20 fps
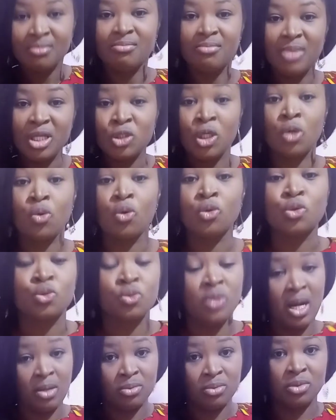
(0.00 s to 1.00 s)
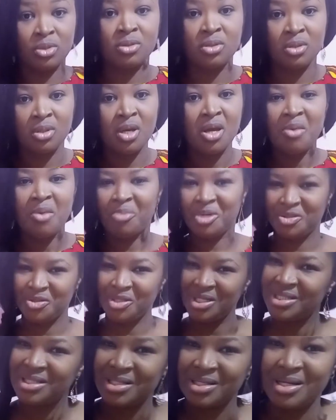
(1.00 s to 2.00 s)
Make sure it goes round. But the
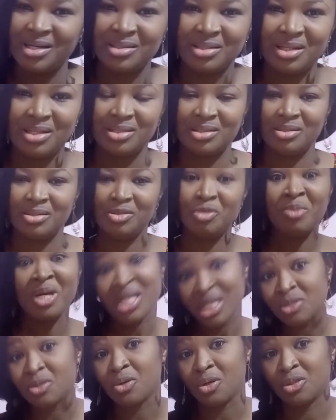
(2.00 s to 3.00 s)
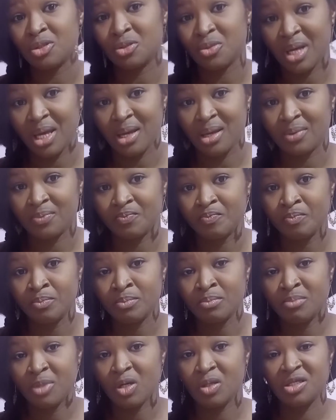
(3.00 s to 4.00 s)
only thing here is that you may need to cut your hair,
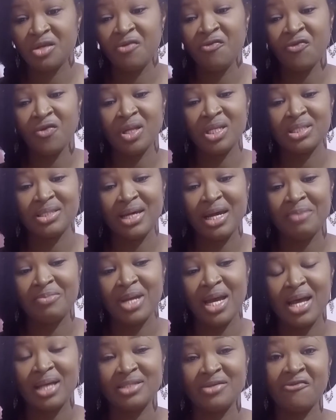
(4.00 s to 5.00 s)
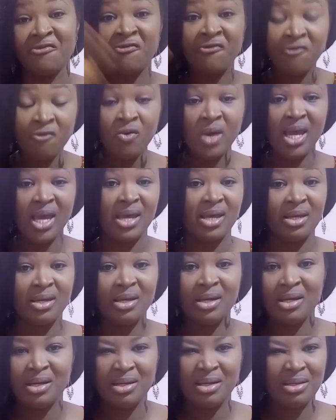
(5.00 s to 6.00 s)
because if you're the type that has a full hair,
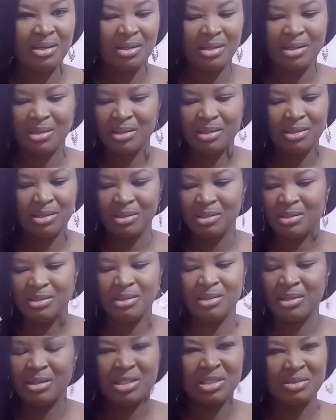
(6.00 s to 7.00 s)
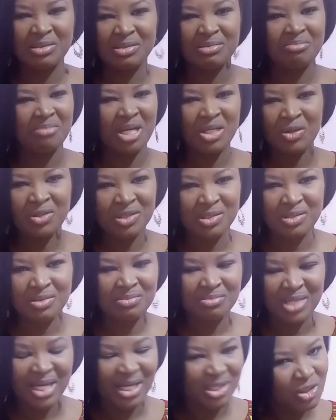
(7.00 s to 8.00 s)
it may not
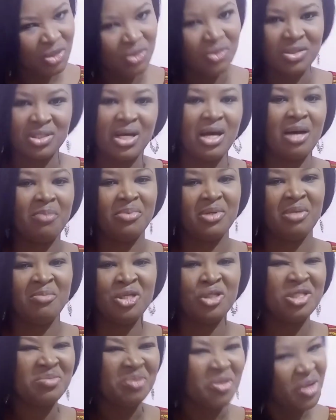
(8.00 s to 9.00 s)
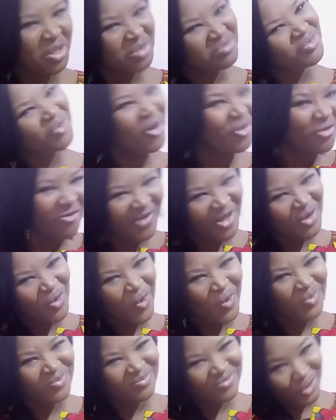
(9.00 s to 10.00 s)
get to your scalp. It may just be going all over
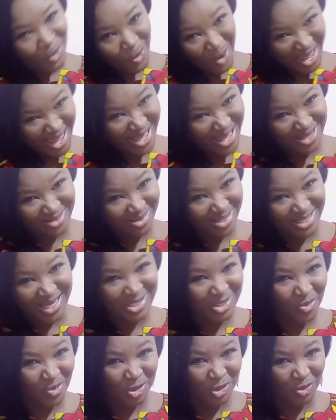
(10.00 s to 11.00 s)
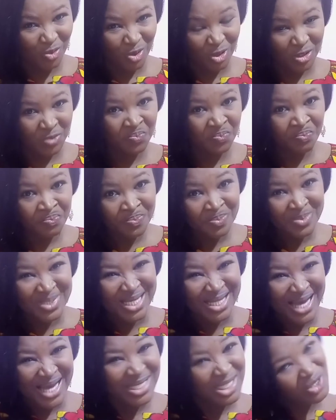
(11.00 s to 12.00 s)
your hair, and that's not what you want.
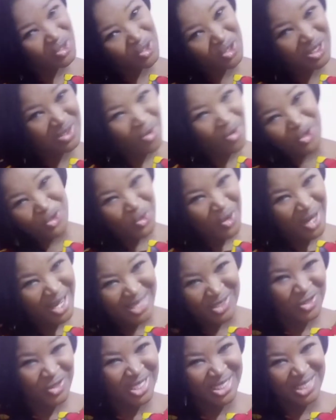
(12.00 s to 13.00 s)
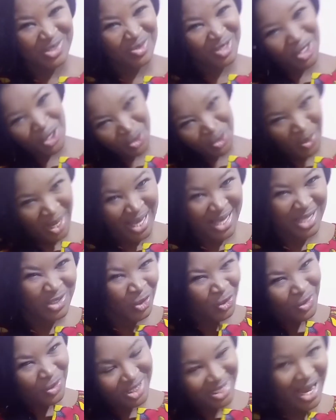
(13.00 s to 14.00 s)
The lice is not on your hair. It's not necessarily on your hair. It's
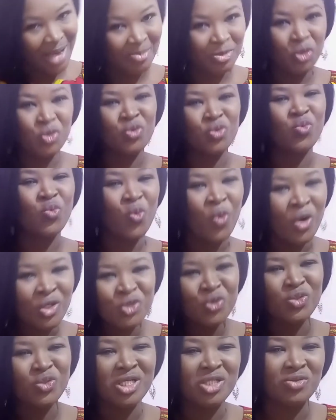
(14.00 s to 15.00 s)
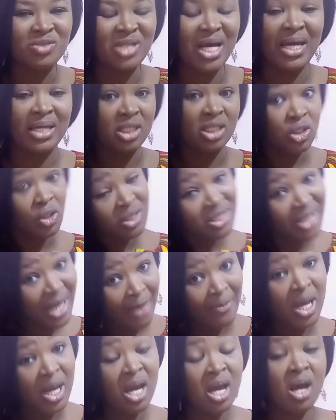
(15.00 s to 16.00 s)
on your scalp. So what you need to target is your
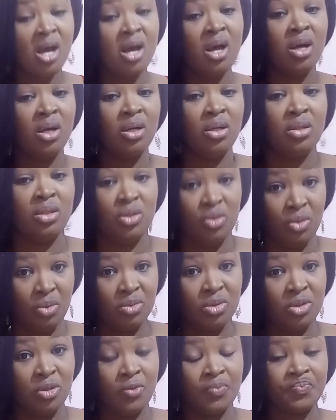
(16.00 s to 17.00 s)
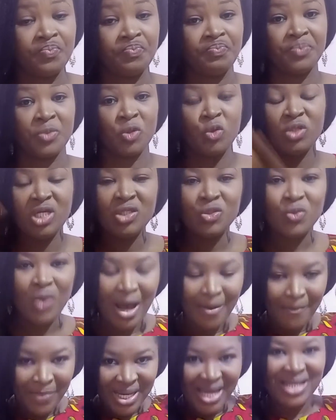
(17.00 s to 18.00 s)
scalp. So you need to
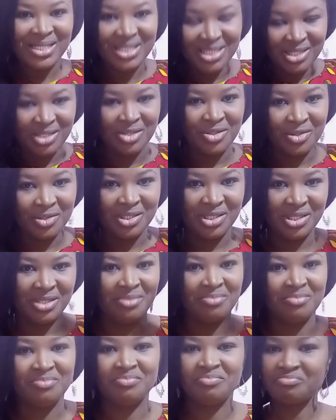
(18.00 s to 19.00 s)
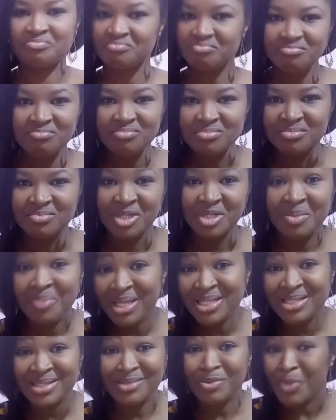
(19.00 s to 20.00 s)
apply it generously. But the
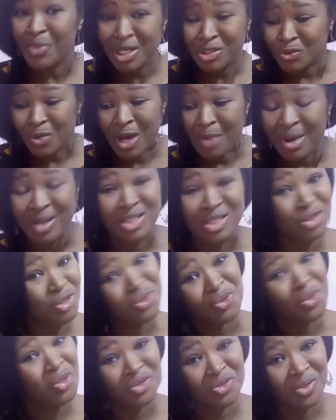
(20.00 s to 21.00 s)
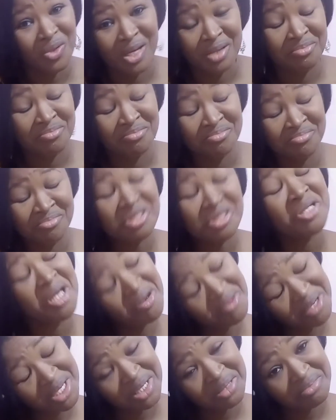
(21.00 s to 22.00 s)
best way to go about it is just to cut your hair.
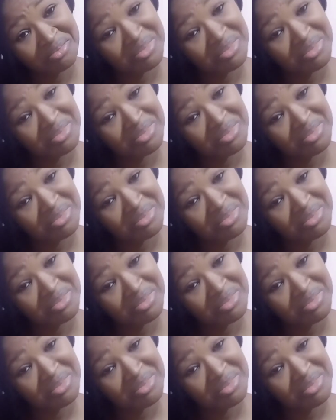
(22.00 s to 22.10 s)
Sorry,